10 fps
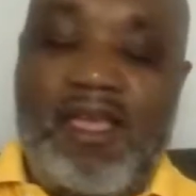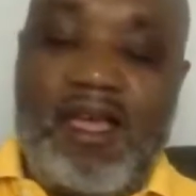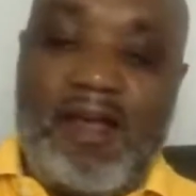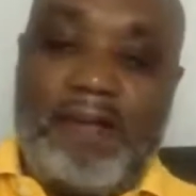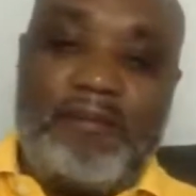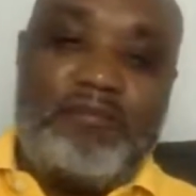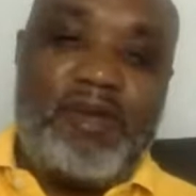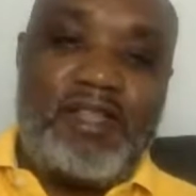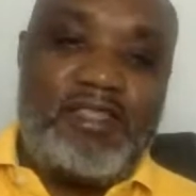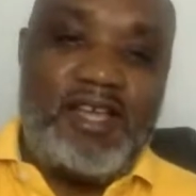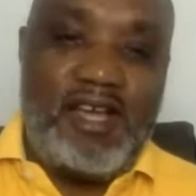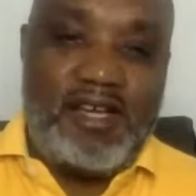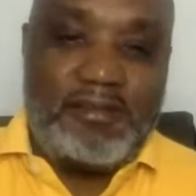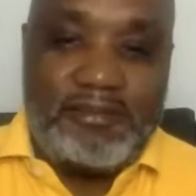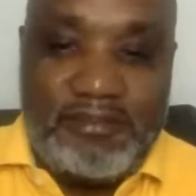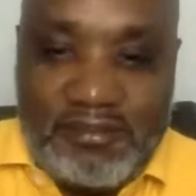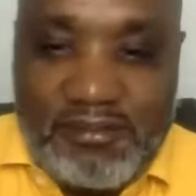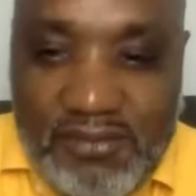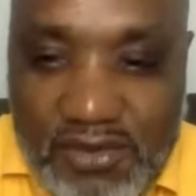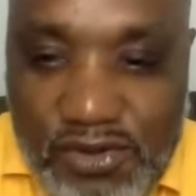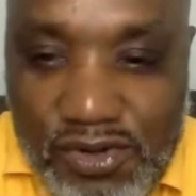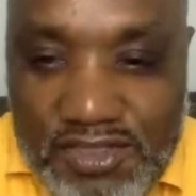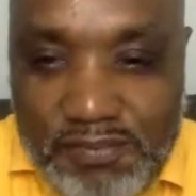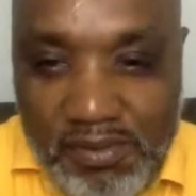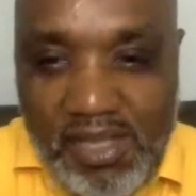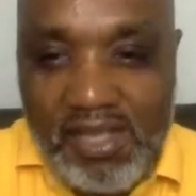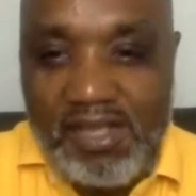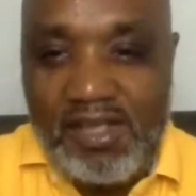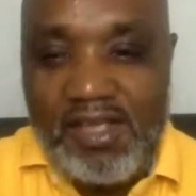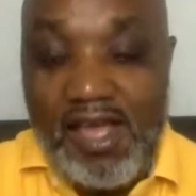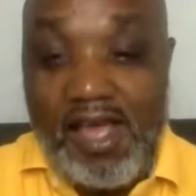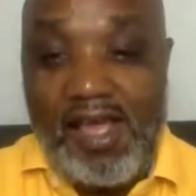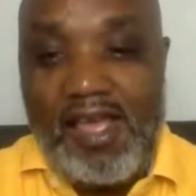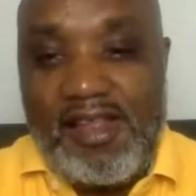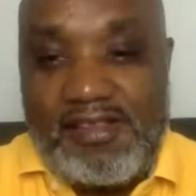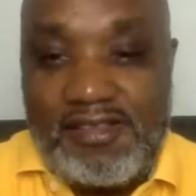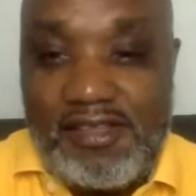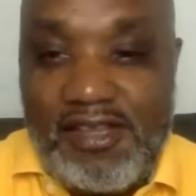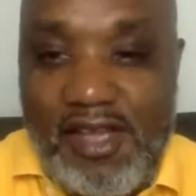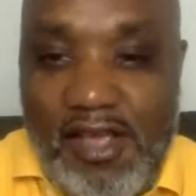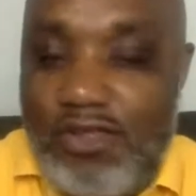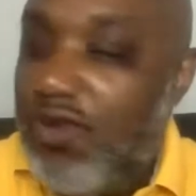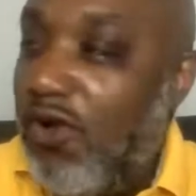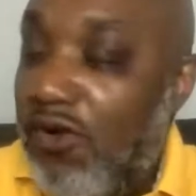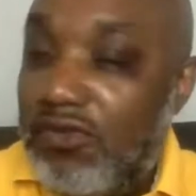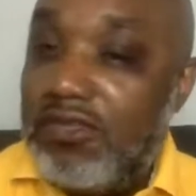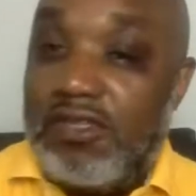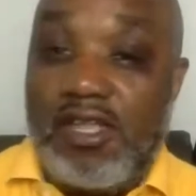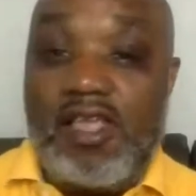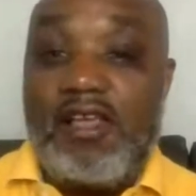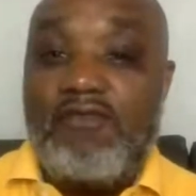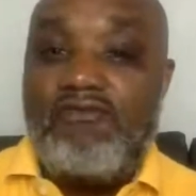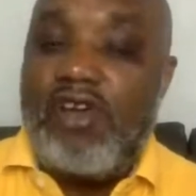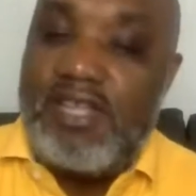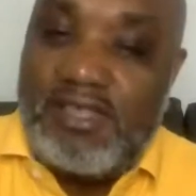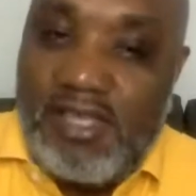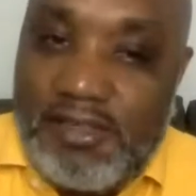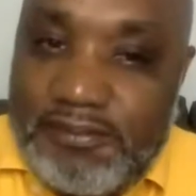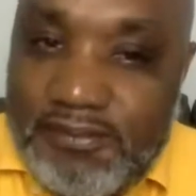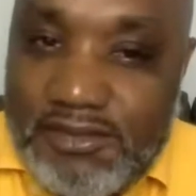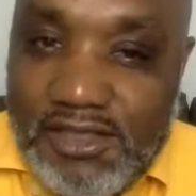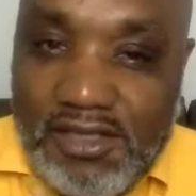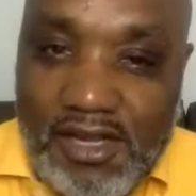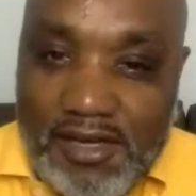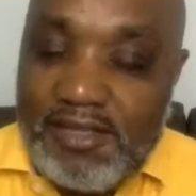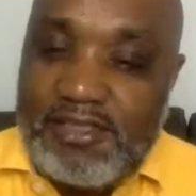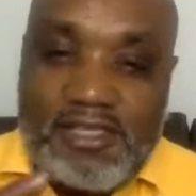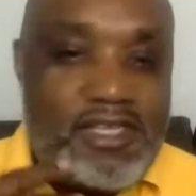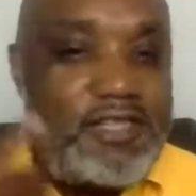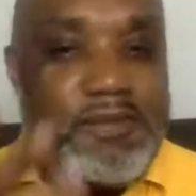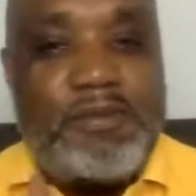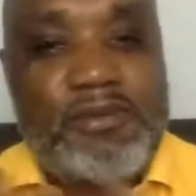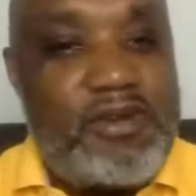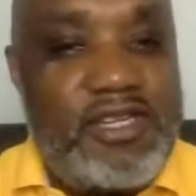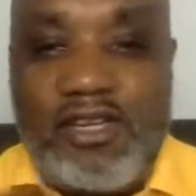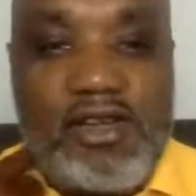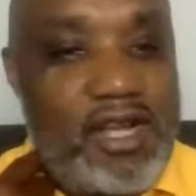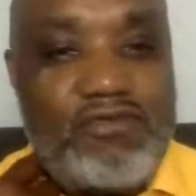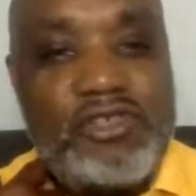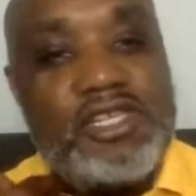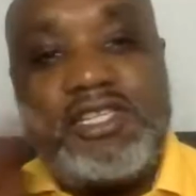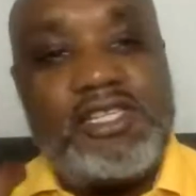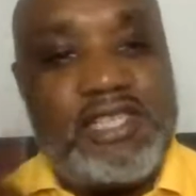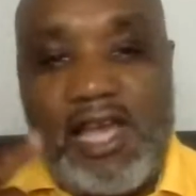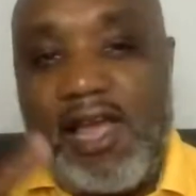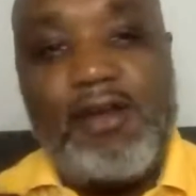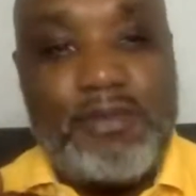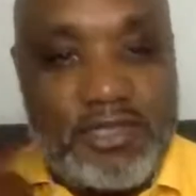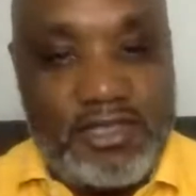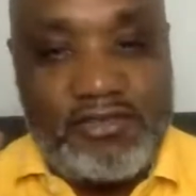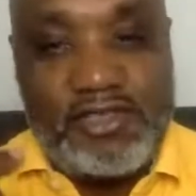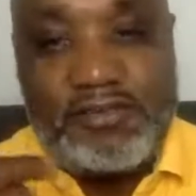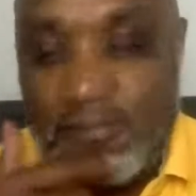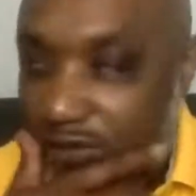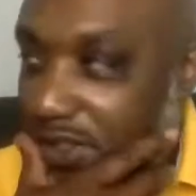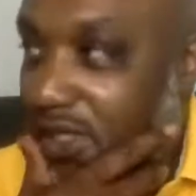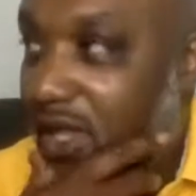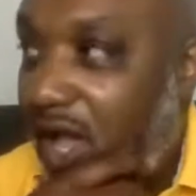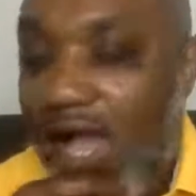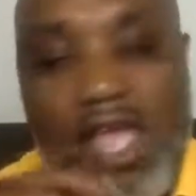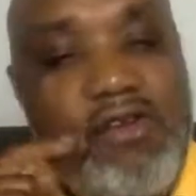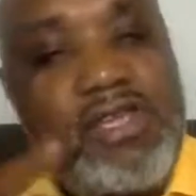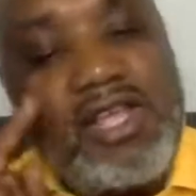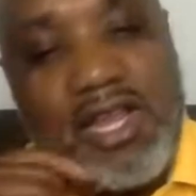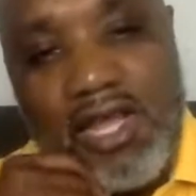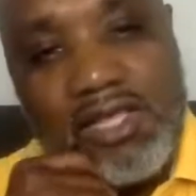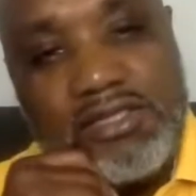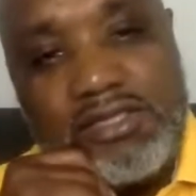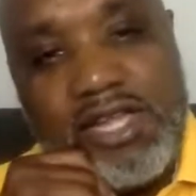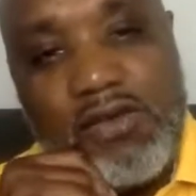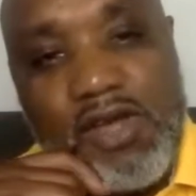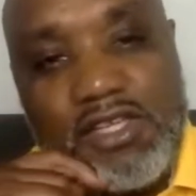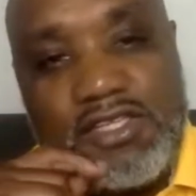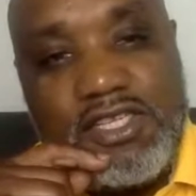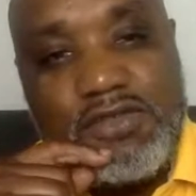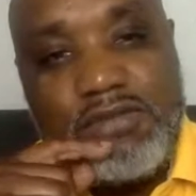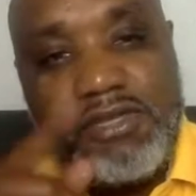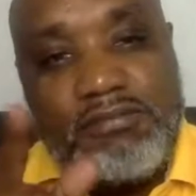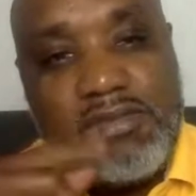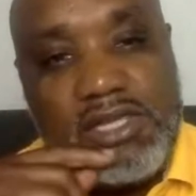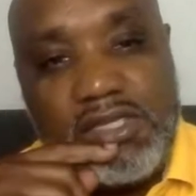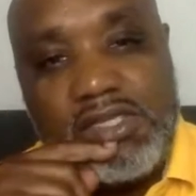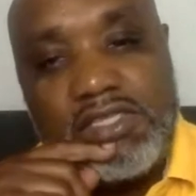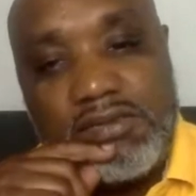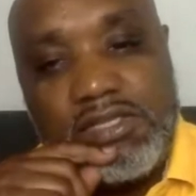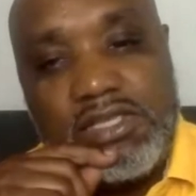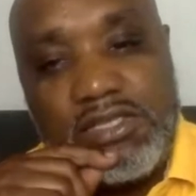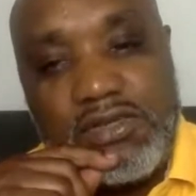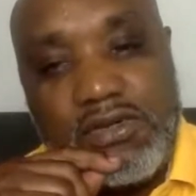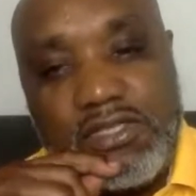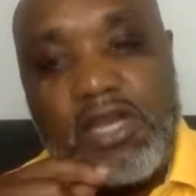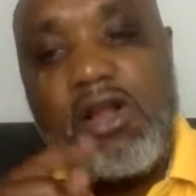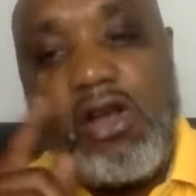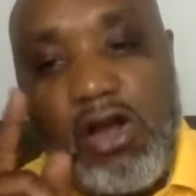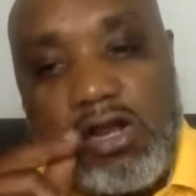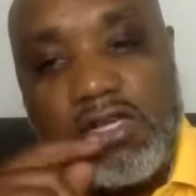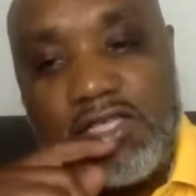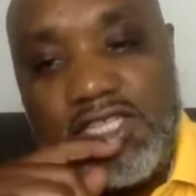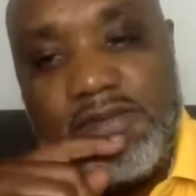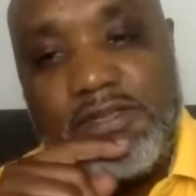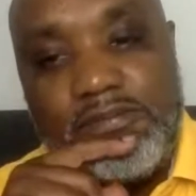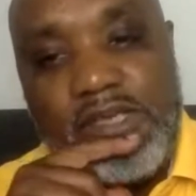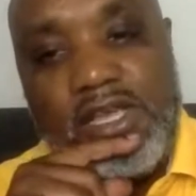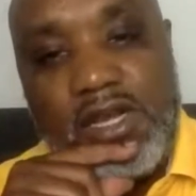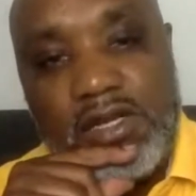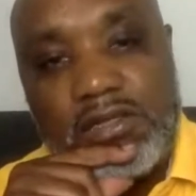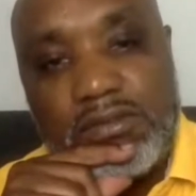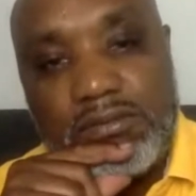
Yeah, but um, the goat's big. Yeah, and you know, funny thing, they see these people around here don't observe the things I observe. I realize that one we've been milking some of these goats, their udder seems bigger.